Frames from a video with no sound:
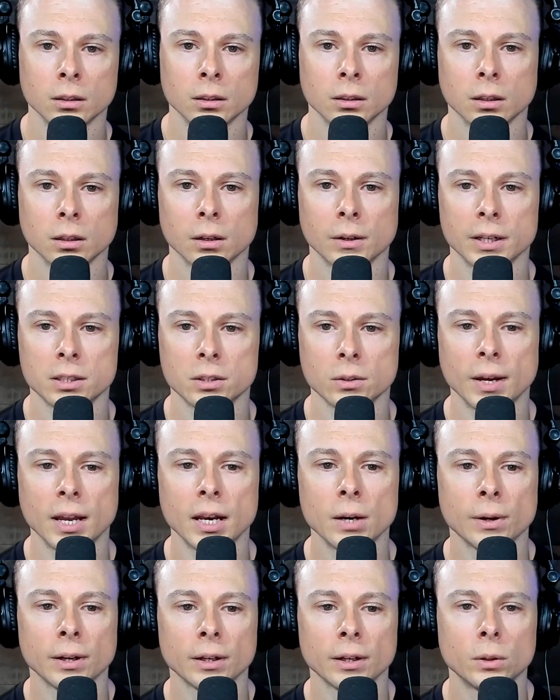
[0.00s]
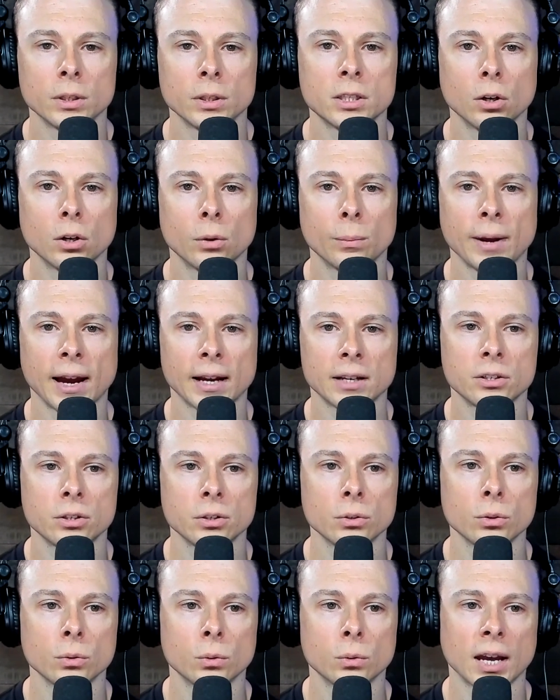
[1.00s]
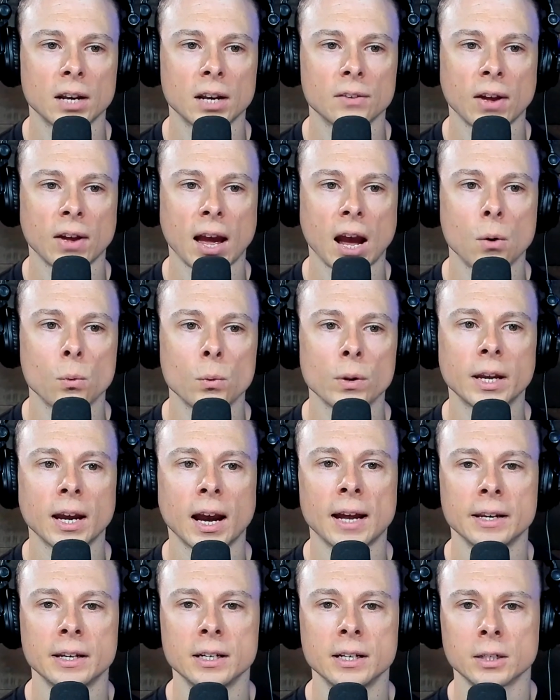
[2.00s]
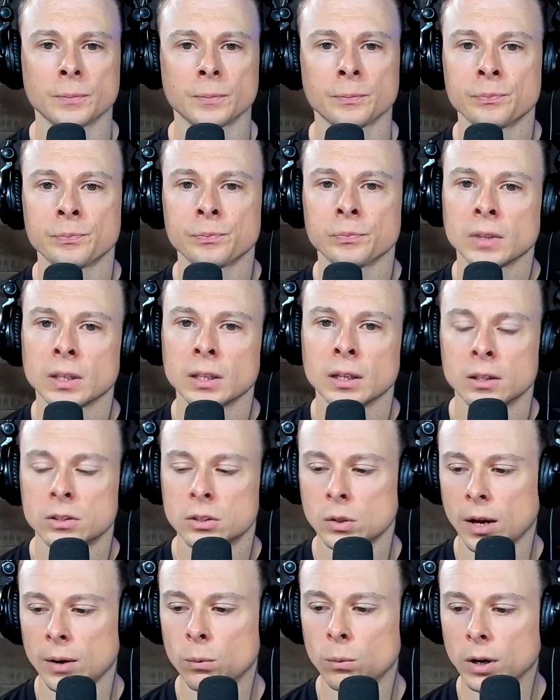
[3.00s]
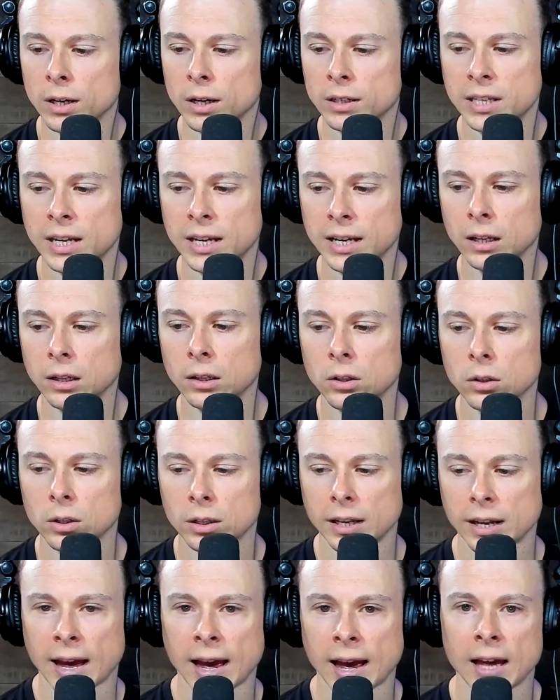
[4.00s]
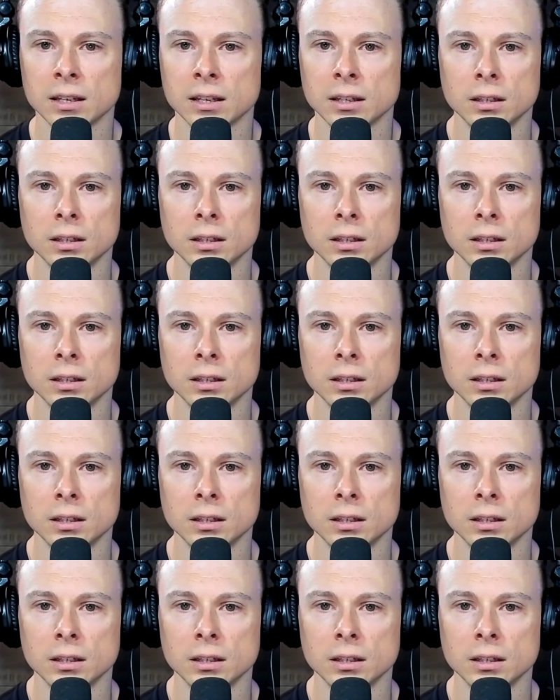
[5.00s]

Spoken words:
All right. So anyway, let's go back to kind of how we got here. So I want to take a look at